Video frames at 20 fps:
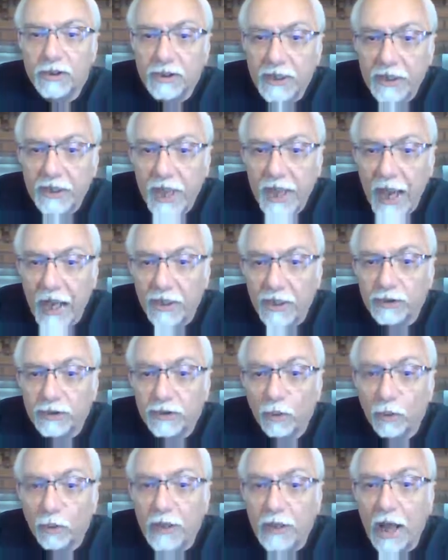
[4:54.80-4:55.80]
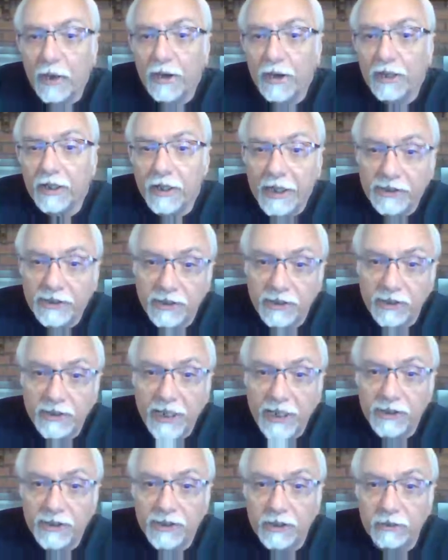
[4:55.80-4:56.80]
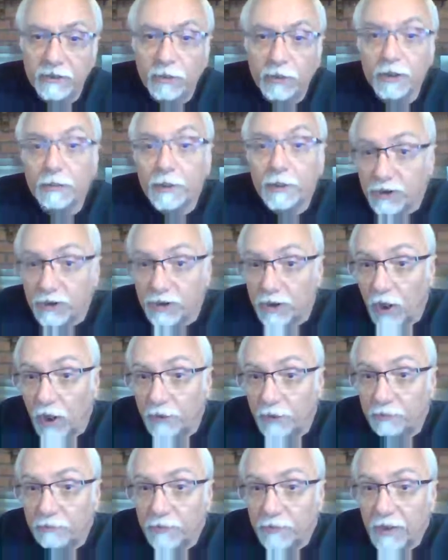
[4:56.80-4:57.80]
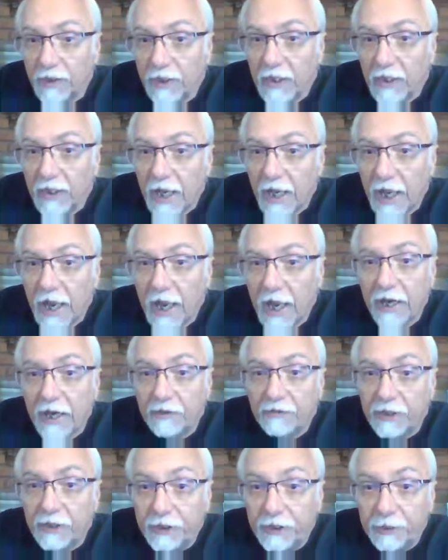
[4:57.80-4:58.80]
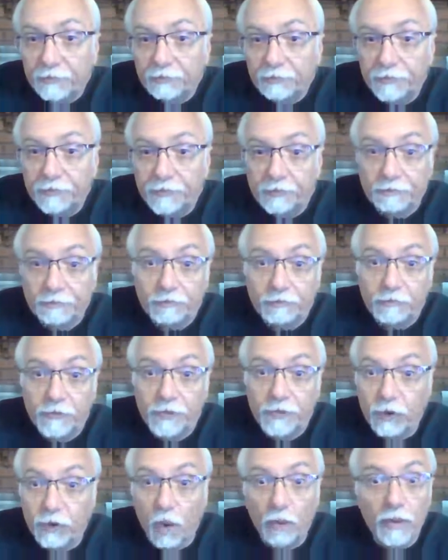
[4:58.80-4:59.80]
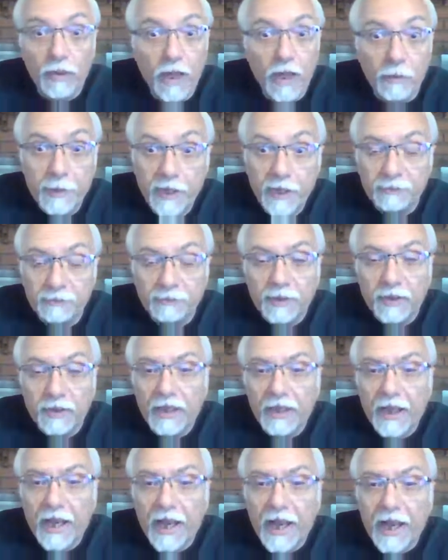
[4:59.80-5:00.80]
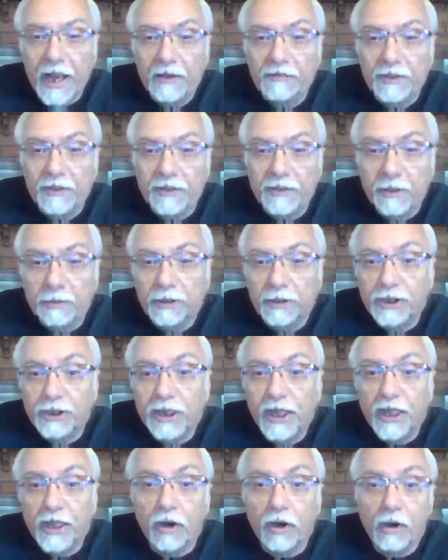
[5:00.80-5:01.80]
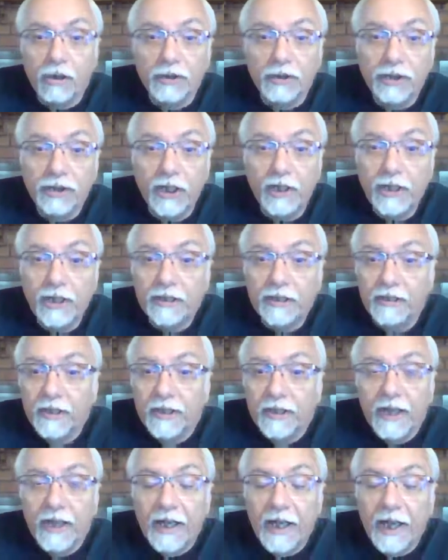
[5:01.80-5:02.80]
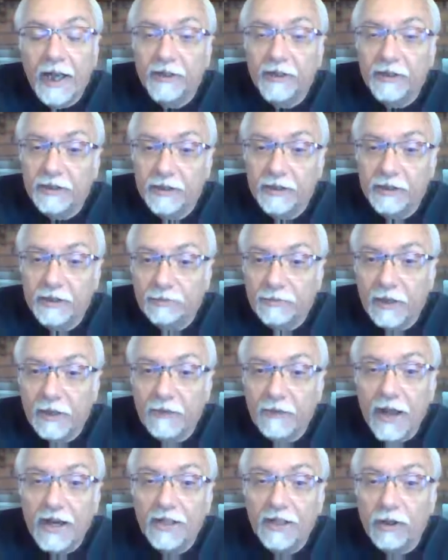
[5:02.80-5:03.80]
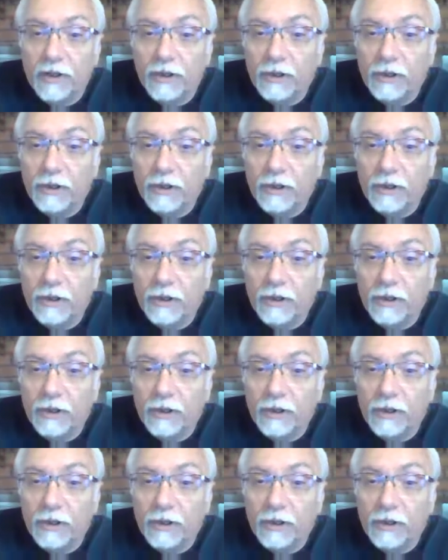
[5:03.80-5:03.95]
to see the house without a licensed agent with a business card. And if they do, don't let them in. And if they say, well, gee, I called Jerry, hey, listen, if I